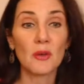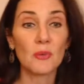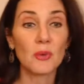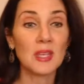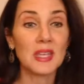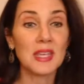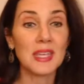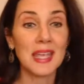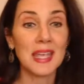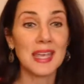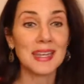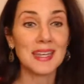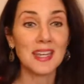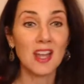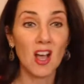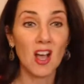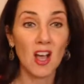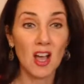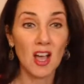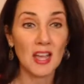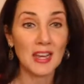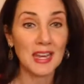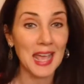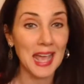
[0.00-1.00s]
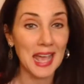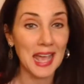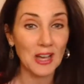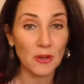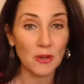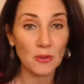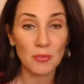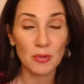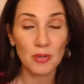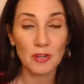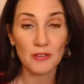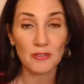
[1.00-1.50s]
we cannot
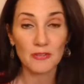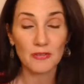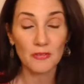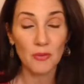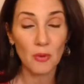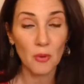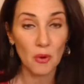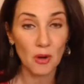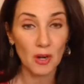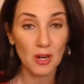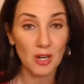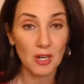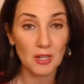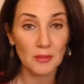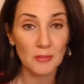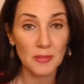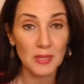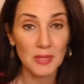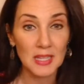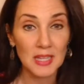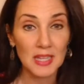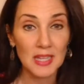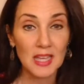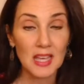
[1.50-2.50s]
outperform